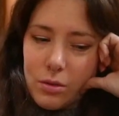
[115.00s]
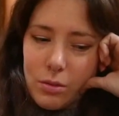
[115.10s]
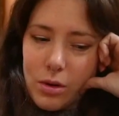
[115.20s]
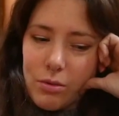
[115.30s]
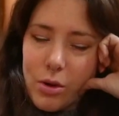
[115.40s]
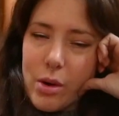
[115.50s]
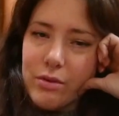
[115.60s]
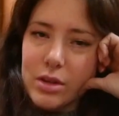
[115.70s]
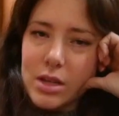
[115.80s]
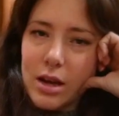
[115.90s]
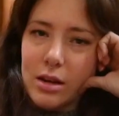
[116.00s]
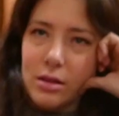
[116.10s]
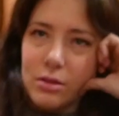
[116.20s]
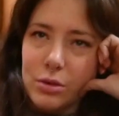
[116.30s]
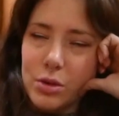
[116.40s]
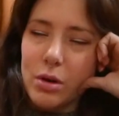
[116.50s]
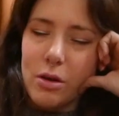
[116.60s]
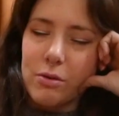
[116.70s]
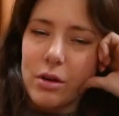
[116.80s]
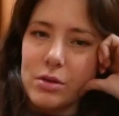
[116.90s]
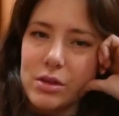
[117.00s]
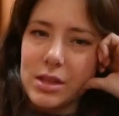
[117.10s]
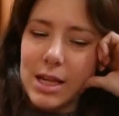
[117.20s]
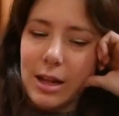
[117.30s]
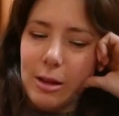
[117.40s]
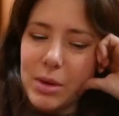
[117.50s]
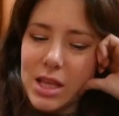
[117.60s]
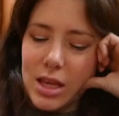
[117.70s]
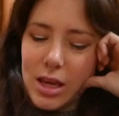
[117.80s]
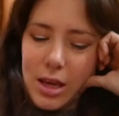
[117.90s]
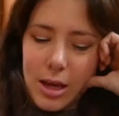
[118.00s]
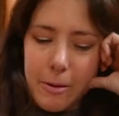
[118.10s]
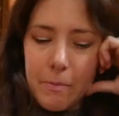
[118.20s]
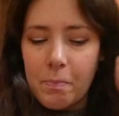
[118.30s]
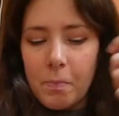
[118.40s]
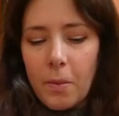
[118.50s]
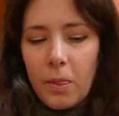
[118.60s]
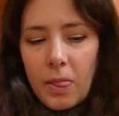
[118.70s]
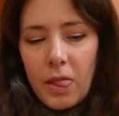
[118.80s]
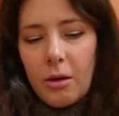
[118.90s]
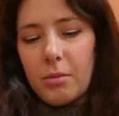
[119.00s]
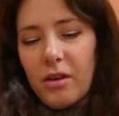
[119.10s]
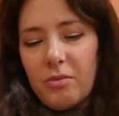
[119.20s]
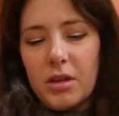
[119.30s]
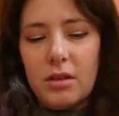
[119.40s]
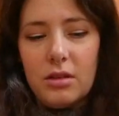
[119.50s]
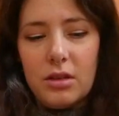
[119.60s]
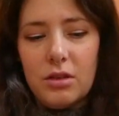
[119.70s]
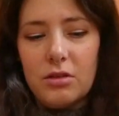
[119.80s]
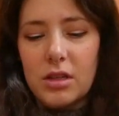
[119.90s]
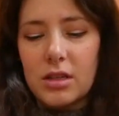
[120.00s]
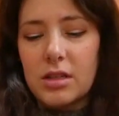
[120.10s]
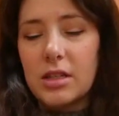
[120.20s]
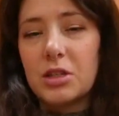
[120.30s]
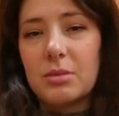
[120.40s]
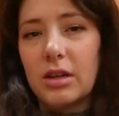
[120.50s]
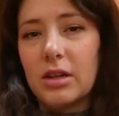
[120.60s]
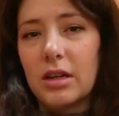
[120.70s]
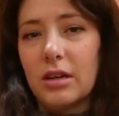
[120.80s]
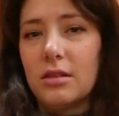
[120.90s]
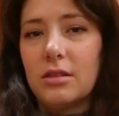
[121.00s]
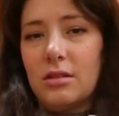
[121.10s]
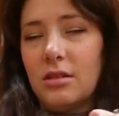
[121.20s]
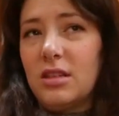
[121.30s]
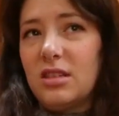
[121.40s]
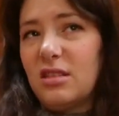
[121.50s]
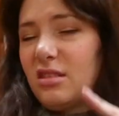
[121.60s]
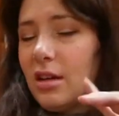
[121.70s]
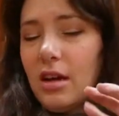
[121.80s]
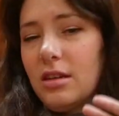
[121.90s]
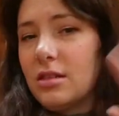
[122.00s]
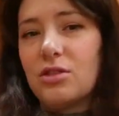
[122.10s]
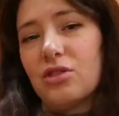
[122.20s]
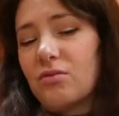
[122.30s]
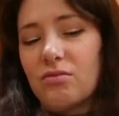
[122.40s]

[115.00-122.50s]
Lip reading: one row every 10 or 12 rows. It's a little bit thinky, but I've been using a stitch marker and it's just